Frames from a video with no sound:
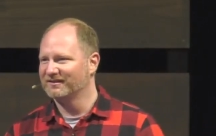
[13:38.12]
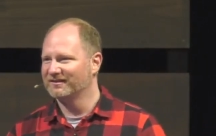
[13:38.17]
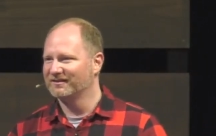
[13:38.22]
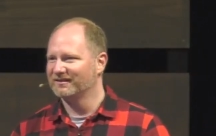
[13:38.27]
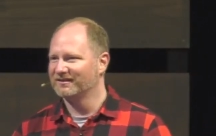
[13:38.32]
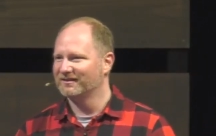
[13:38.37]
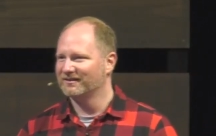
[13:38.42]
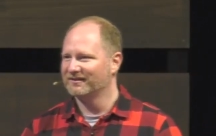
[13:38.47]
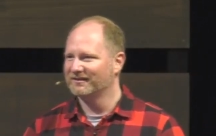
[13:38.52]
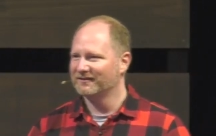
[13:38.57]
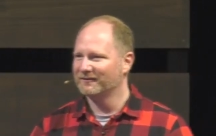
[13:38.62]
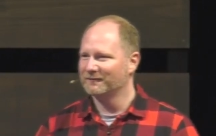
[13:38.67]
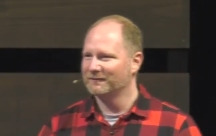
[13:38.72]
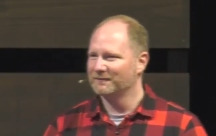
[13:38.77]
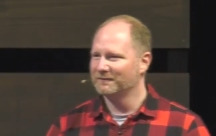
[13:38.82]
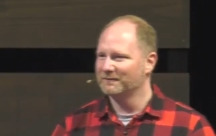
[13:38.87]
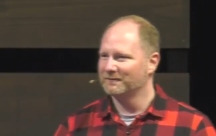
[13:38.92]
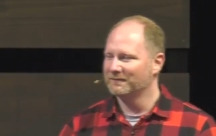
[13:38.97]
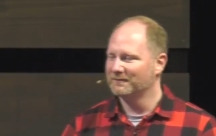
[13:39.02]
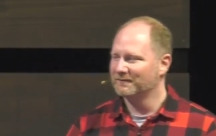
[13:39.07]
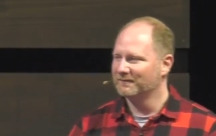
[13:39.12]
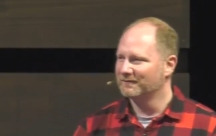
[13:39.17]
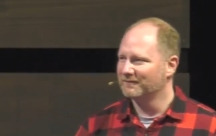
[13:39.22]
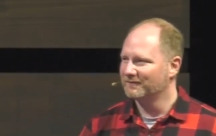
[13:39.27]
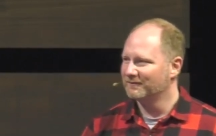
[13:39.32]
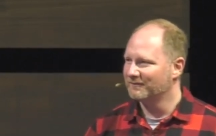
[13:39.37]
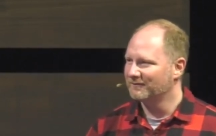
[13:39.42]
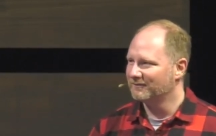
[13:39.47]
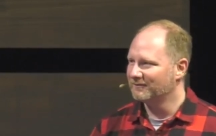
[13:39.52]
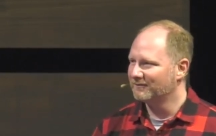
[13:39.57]

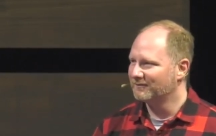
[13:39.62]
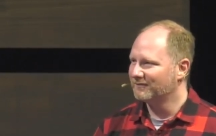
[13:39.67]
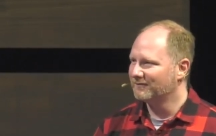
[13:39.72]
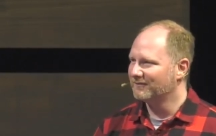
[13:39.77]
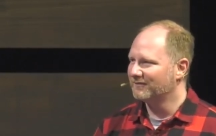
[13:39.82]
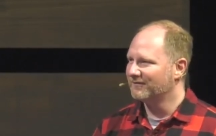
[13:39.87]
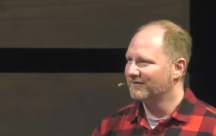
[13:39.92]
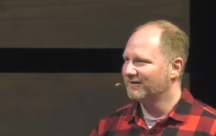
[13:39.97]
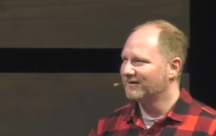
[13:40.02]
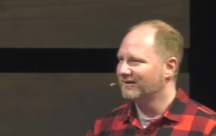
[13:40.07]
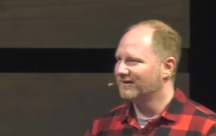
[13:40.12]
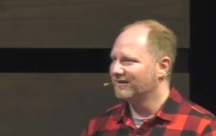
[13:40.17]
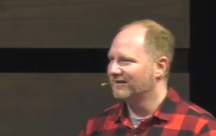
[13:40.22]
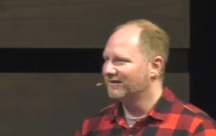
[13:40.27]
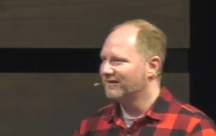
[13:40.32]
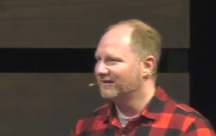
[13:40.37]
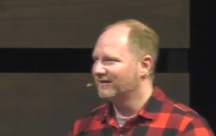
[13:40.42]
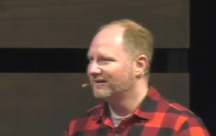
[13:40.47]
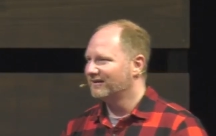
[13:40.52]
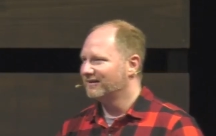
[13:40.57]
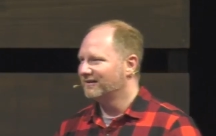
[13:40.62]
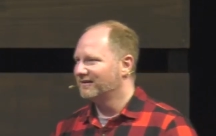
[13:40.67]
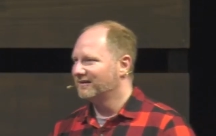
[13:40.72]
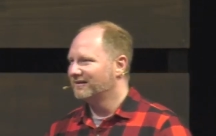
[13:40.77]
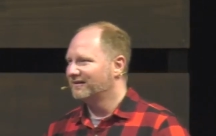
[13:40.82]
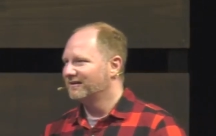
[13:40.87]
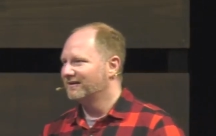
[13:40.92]
No one is speaking in this clip.